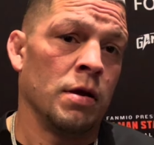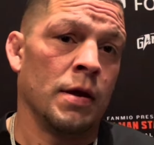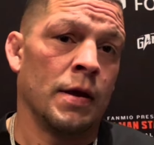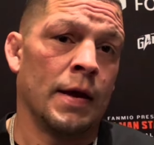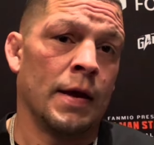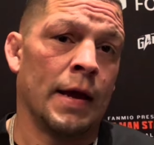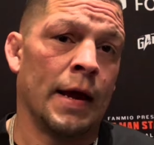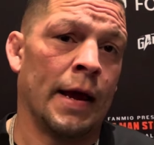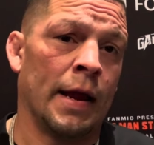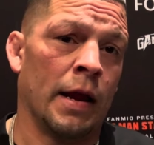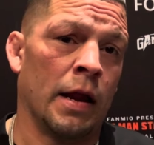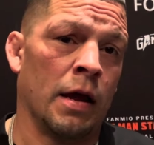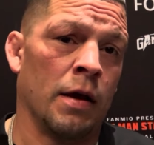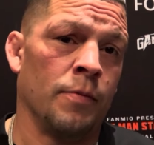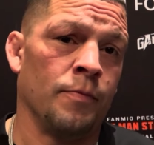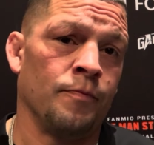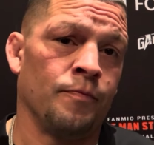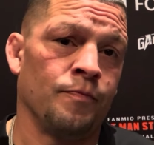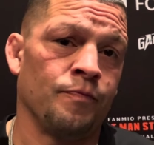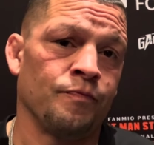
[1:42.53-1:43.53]
What and, uh,
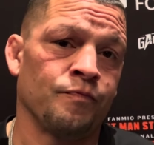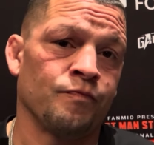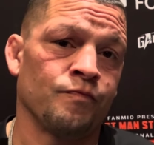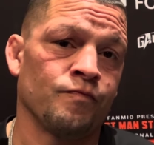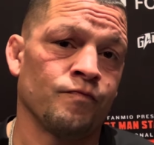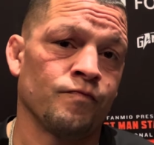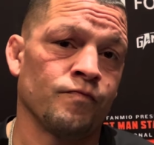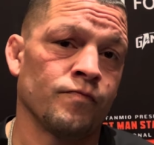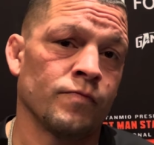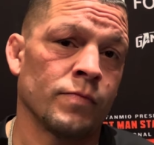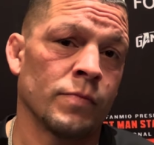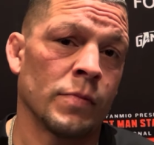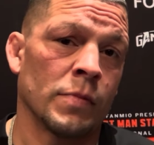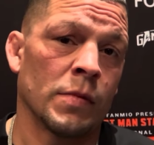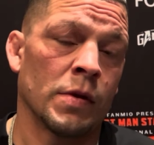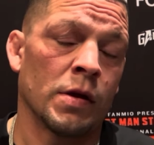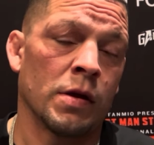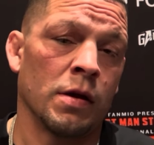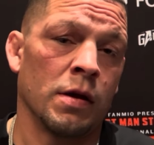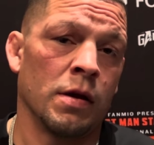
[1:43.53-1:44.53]
um, over
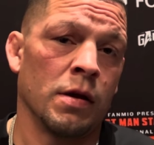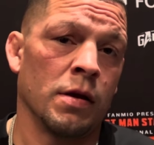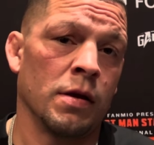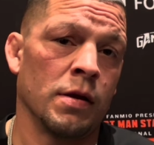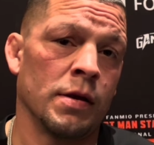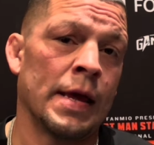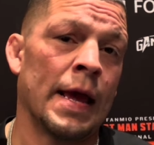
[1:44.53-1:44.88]
Alex Burr?